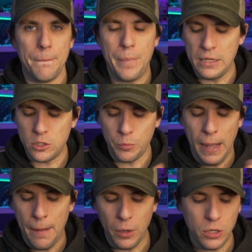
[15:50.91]
pencil
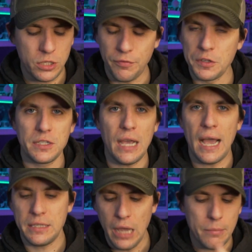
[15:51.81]
popper, different
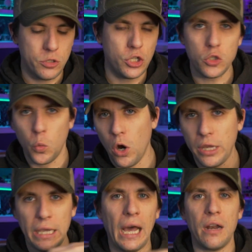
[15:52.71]
sizes. I'm just
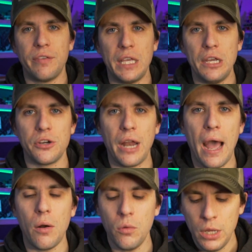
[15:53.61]
working out of here now.
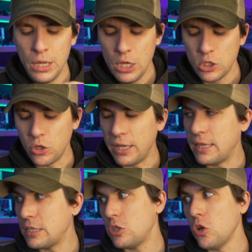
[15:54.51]
So like
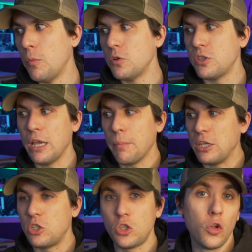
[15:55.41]
this is almost like
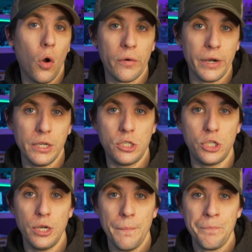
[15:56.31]
my
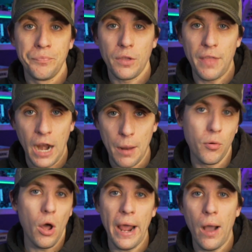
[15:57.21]
storage that I
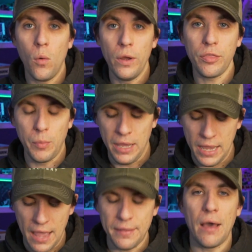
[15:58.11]
brought out with
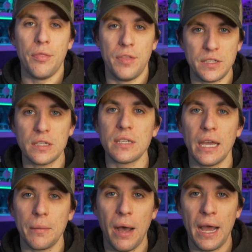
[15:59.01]
me, and now this is
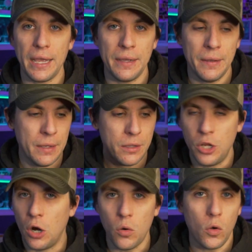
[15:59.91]
like my, you know,